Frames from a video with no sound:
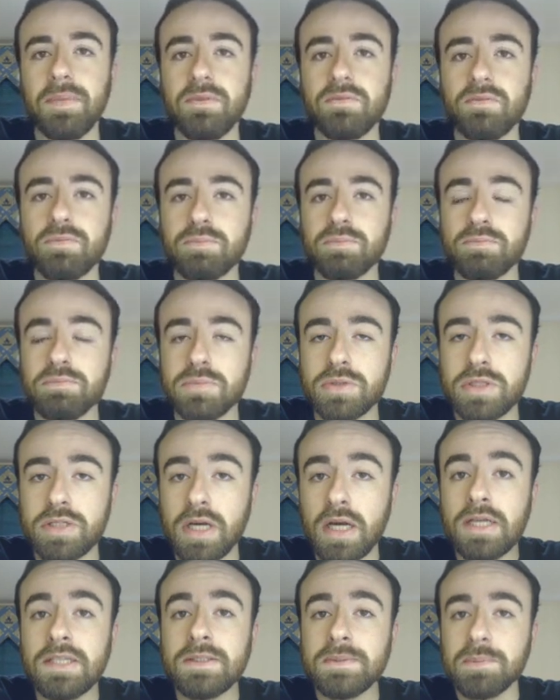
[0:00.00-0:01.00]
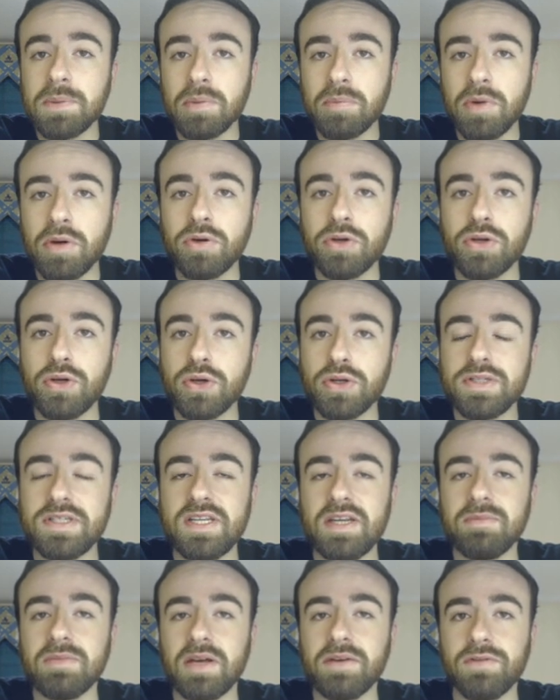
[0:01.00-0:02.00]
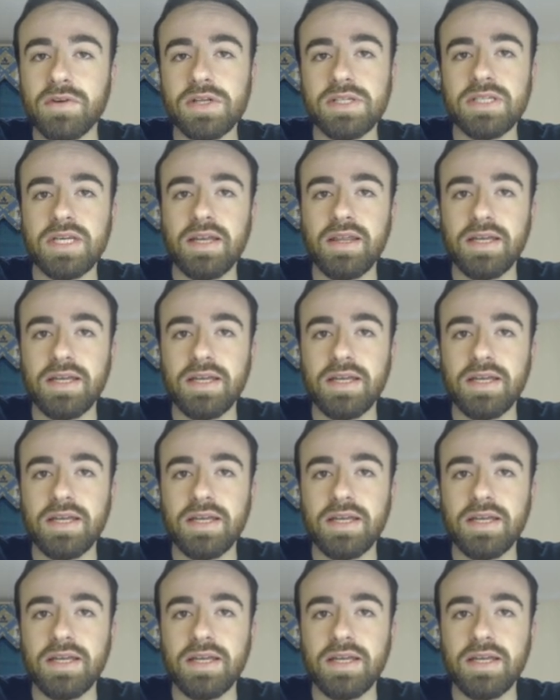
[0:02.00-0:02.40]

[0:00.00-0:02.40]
It does promote good team diversity.